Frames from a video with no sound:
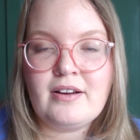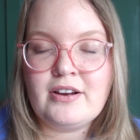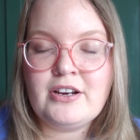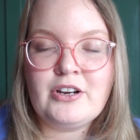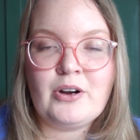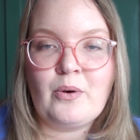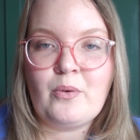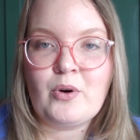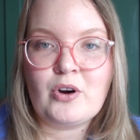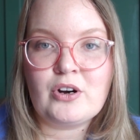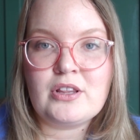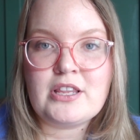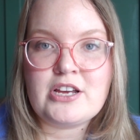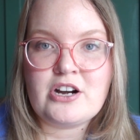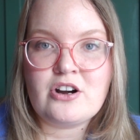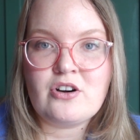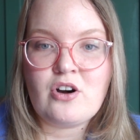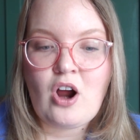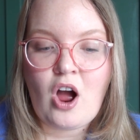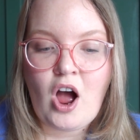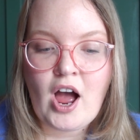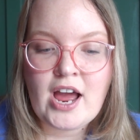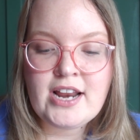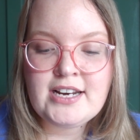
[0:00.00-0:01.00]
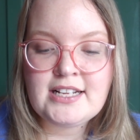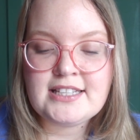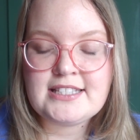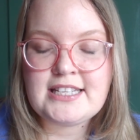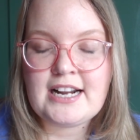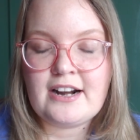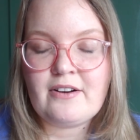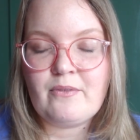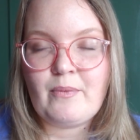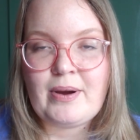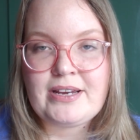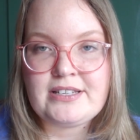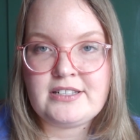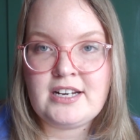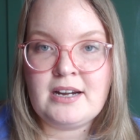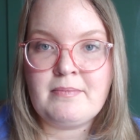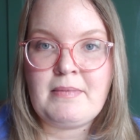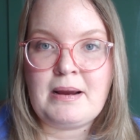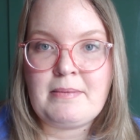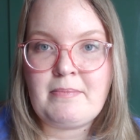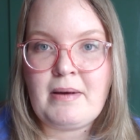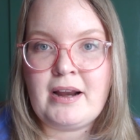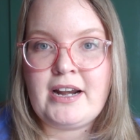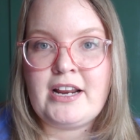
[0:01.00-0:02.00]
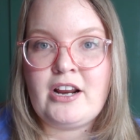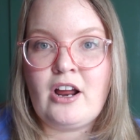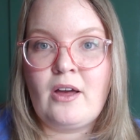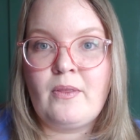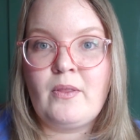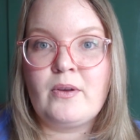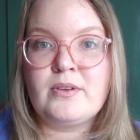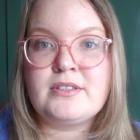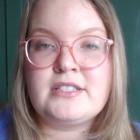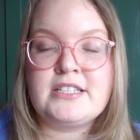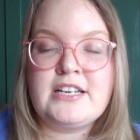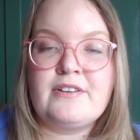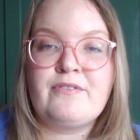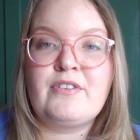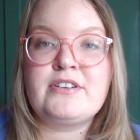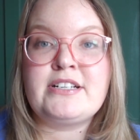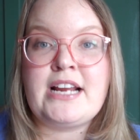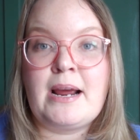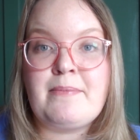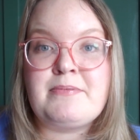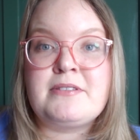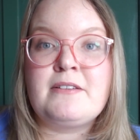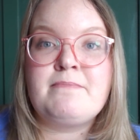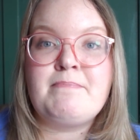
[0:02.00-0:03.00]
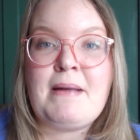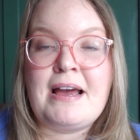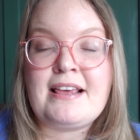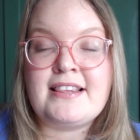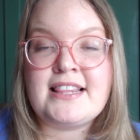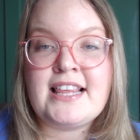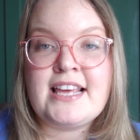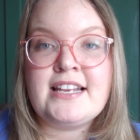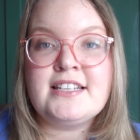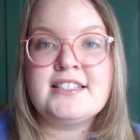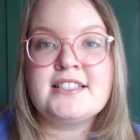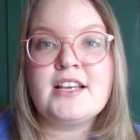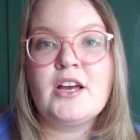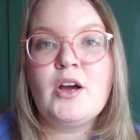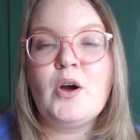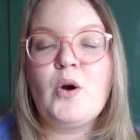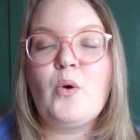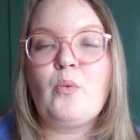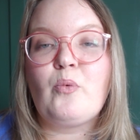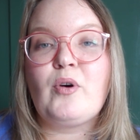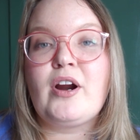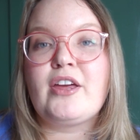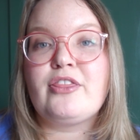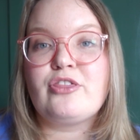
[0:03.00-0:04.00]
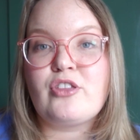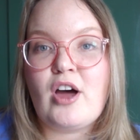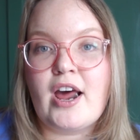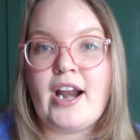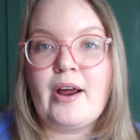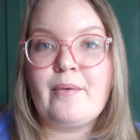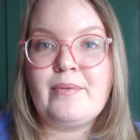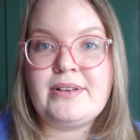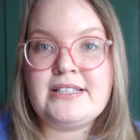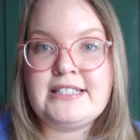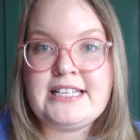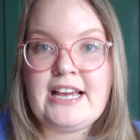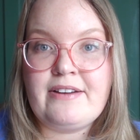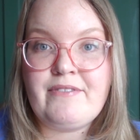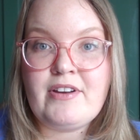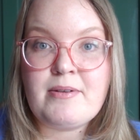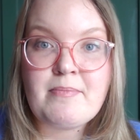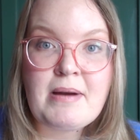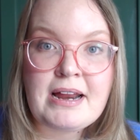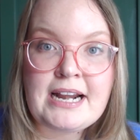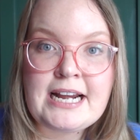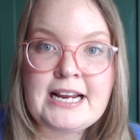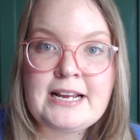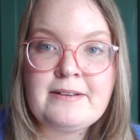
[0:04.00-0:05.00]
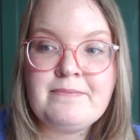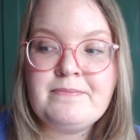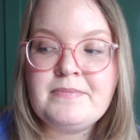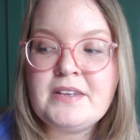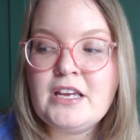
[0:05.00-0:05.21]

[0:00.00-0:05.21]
you know, earlier on, instead of wasting my money on these different types of methods where I thought I was saving money.